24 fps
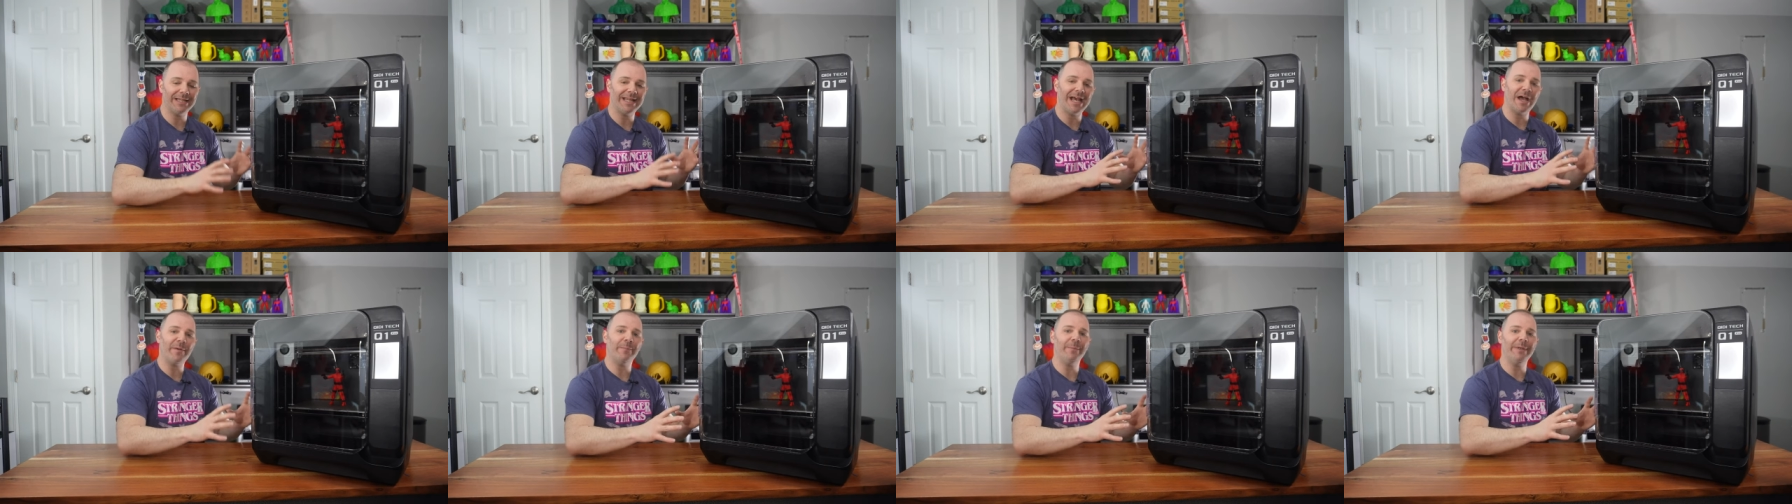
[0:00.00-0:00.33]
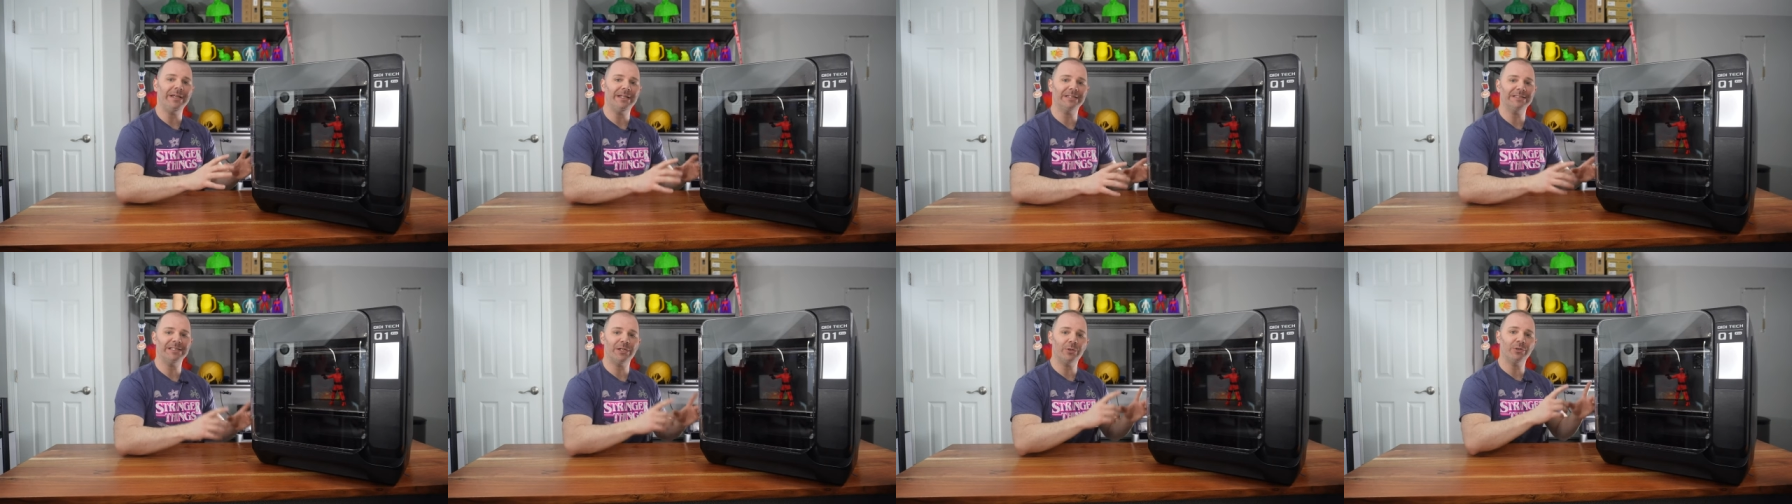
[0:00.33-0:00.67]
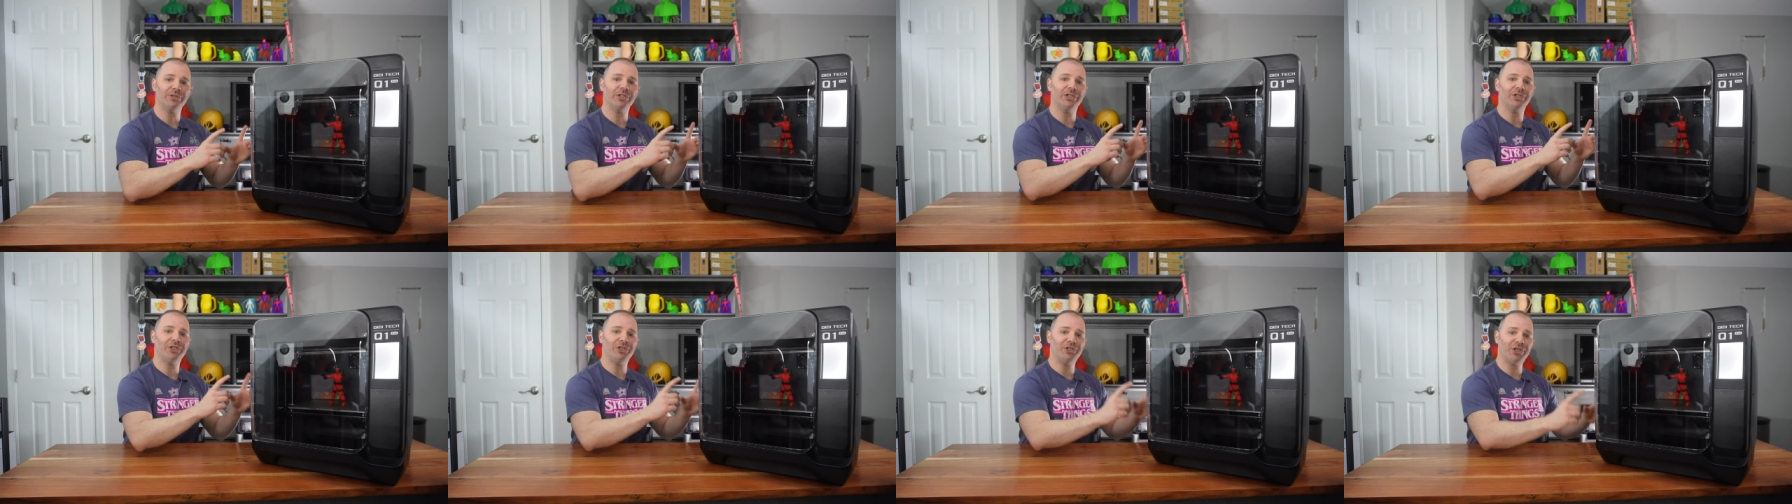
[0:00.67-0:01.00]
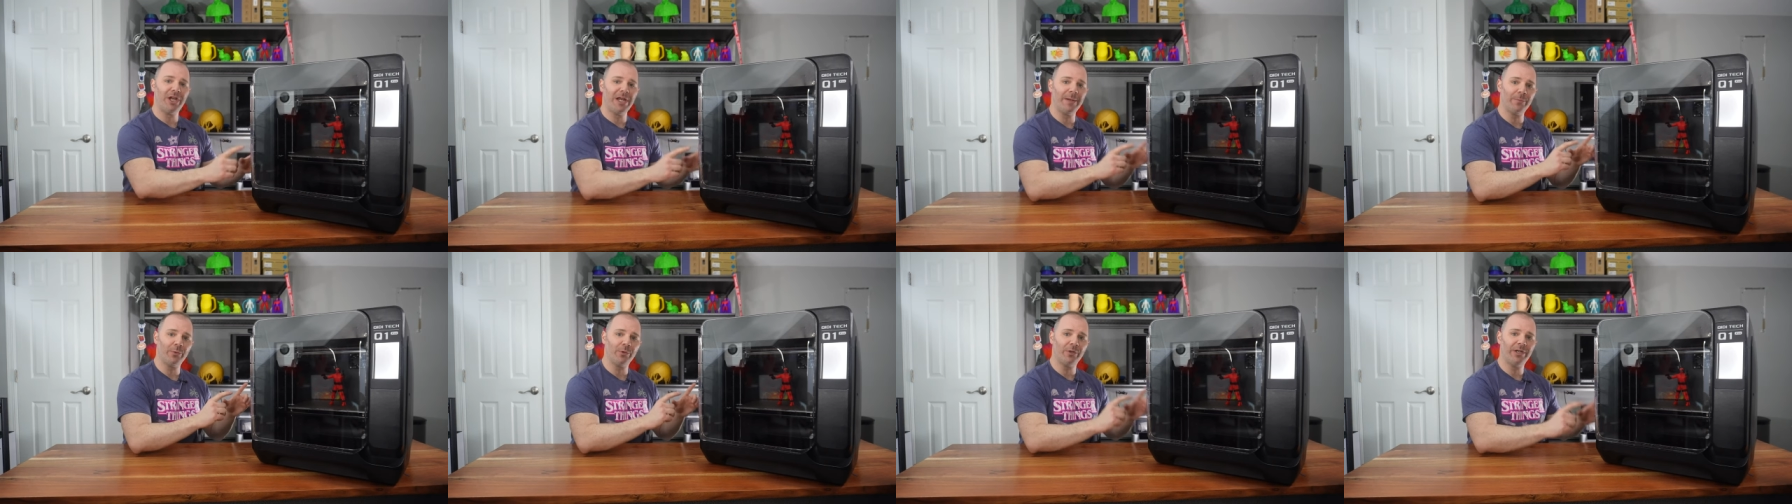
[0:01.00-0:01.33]
That means there is a
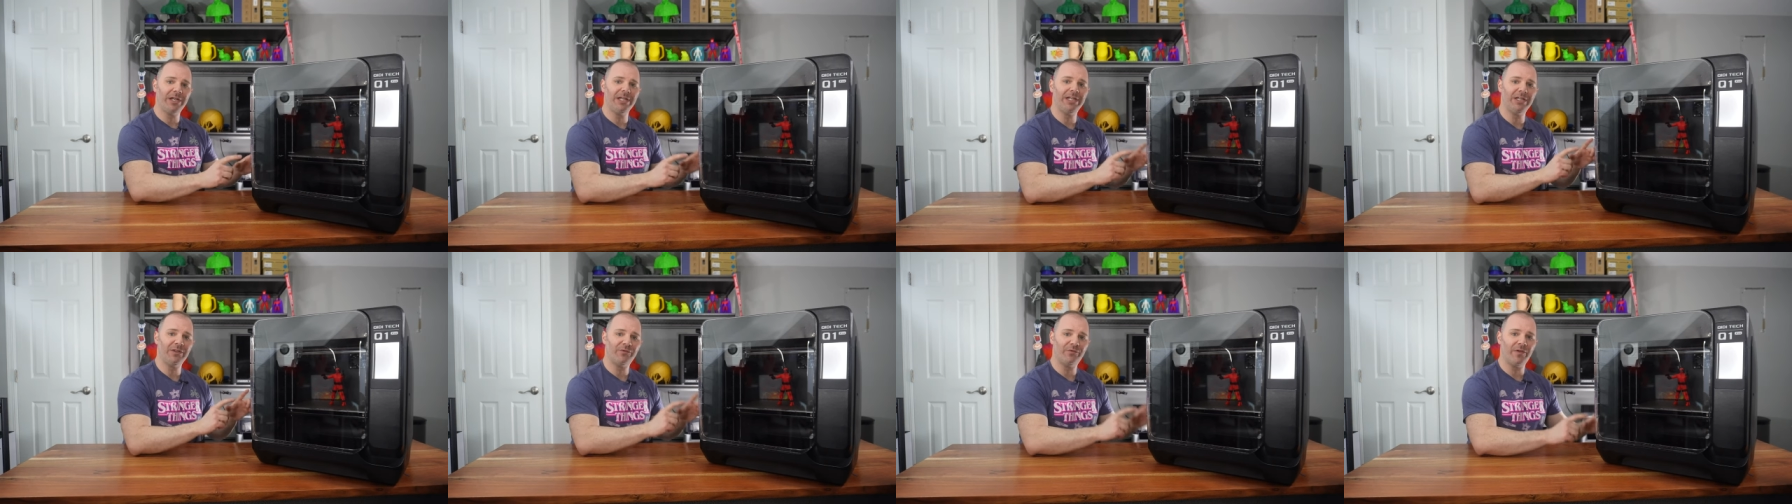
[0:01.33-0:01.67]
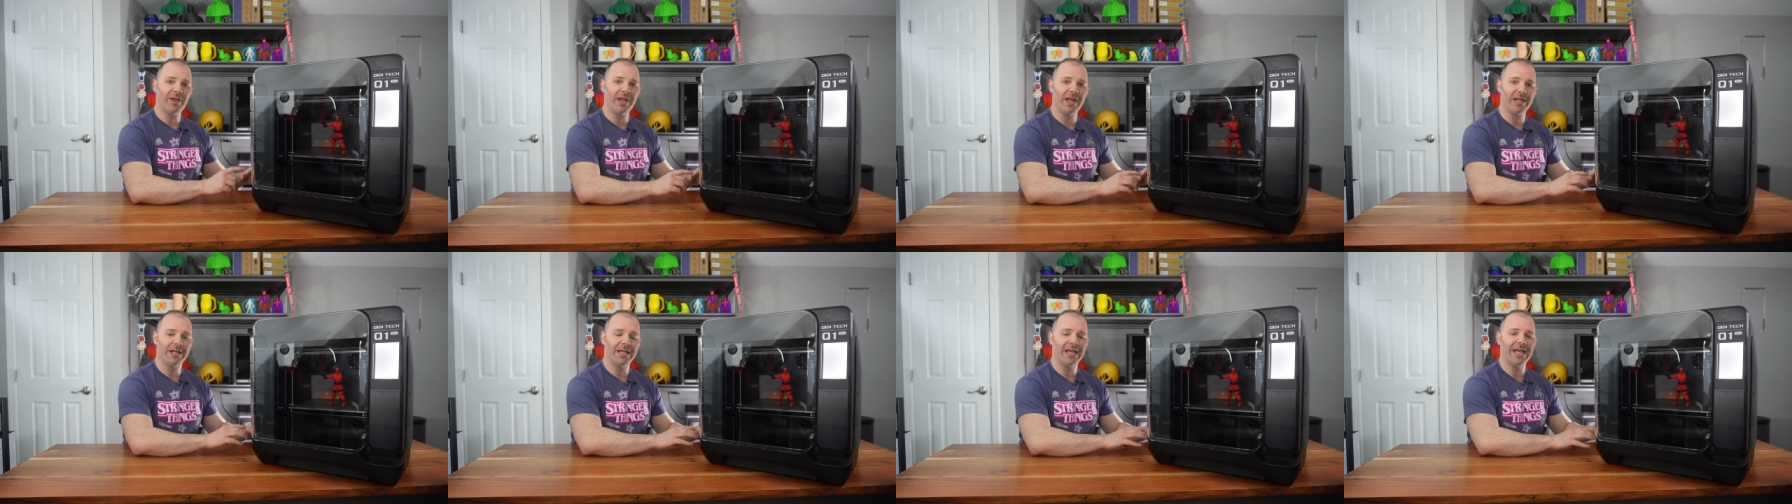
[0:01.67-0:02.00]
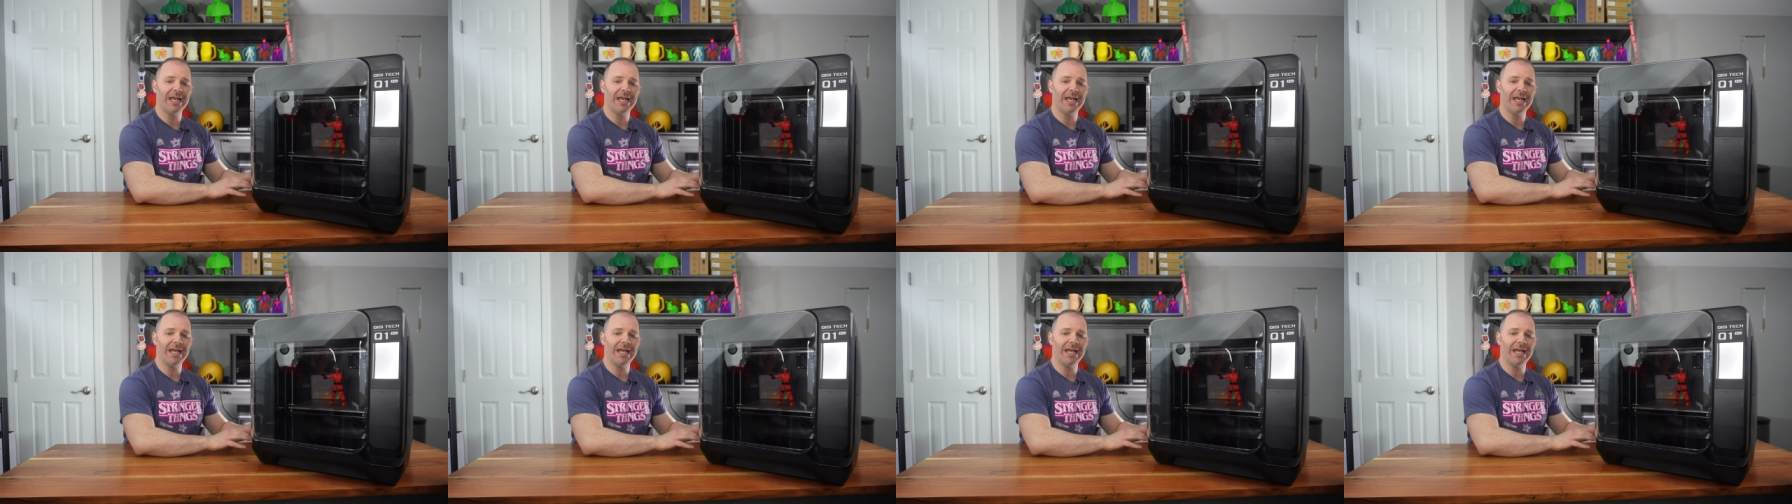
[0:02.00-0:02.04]
chamber heating fan